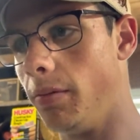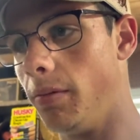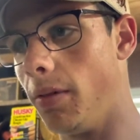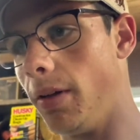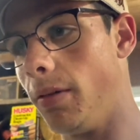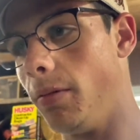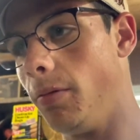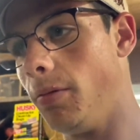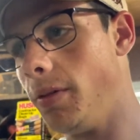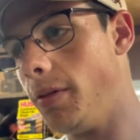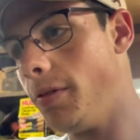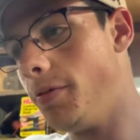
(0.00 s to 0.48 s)

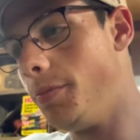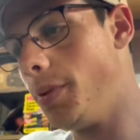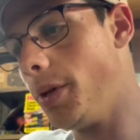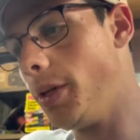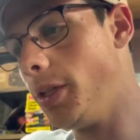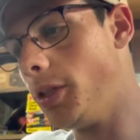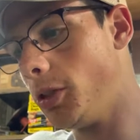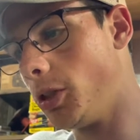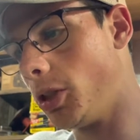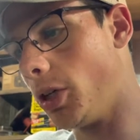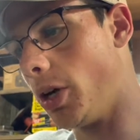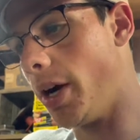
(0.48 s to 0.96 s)
We've
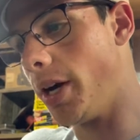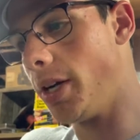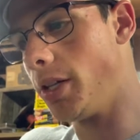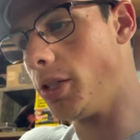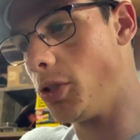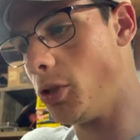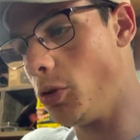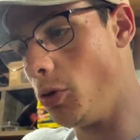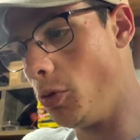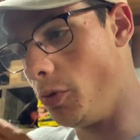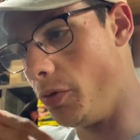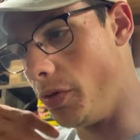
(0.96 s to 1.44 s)
been trying
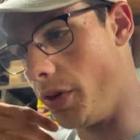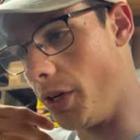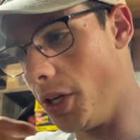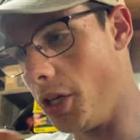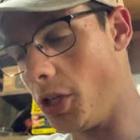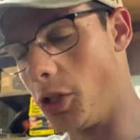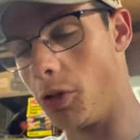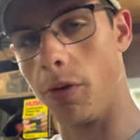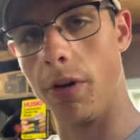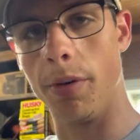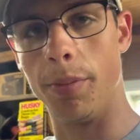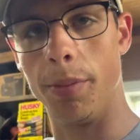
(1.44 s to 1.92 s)
to
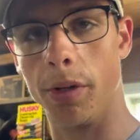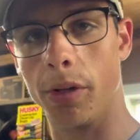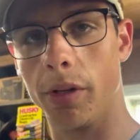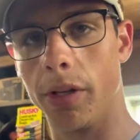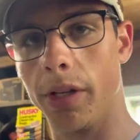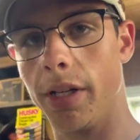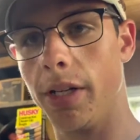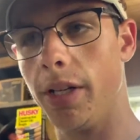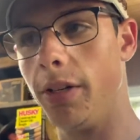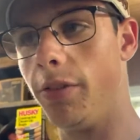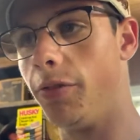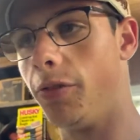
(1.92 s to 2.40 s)
finish
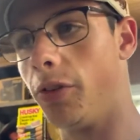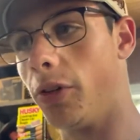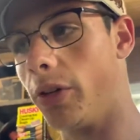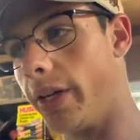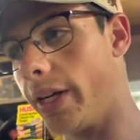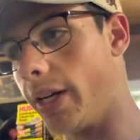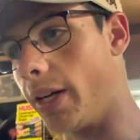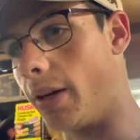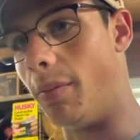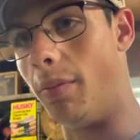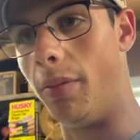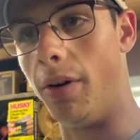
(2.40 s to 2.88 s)
rebuilding it for
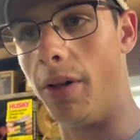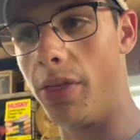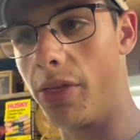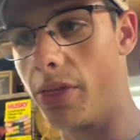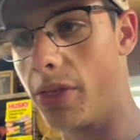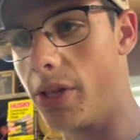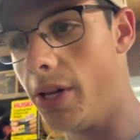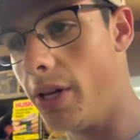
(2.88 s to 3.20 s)
like a month,